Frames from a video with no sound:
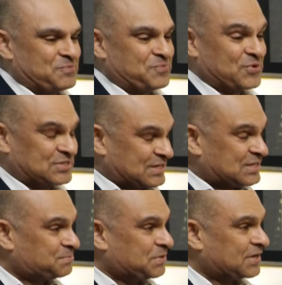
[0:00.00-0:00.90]
Personally
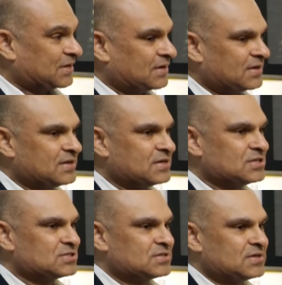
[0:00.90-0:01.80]
speaking,
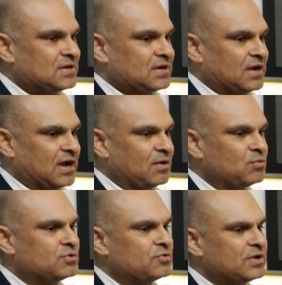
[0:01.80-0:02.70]
is I
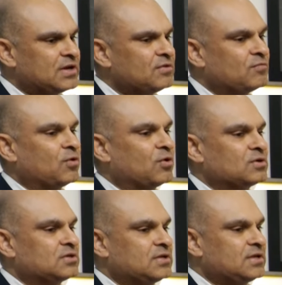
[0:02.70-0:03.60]
would really
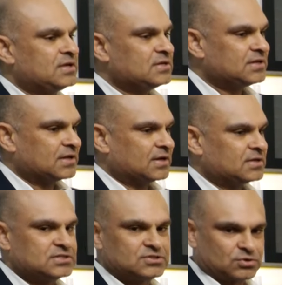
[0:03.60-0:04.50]
want India,
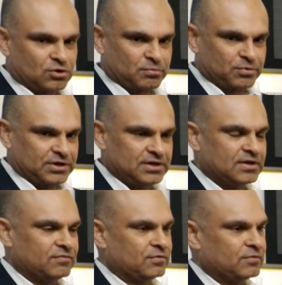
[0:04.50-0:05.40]
since we're talking about
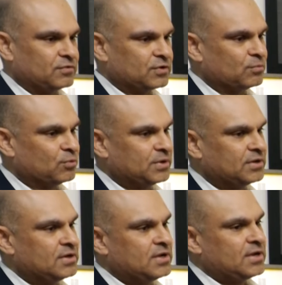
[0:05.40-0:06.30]
India for the moment,
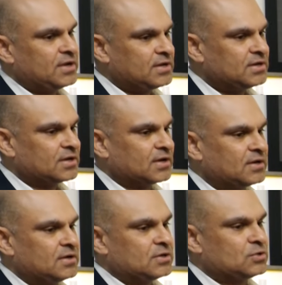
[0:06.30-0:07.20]

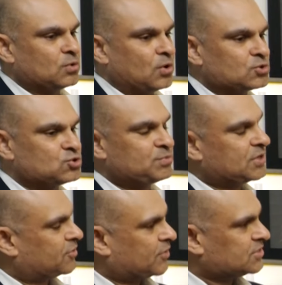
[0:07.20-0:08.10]
India to also be
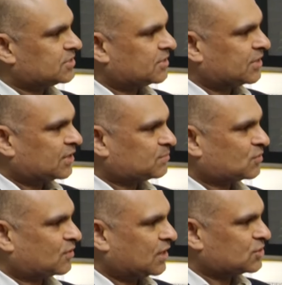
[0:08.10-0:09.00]
a trendsetter in terms
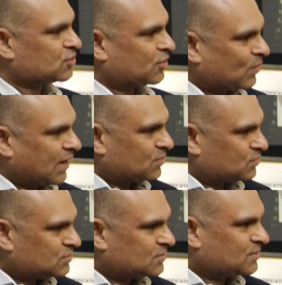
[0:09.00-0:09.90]
of culture and
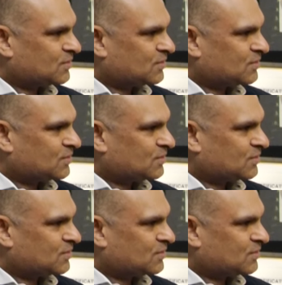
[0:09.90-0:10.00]
values.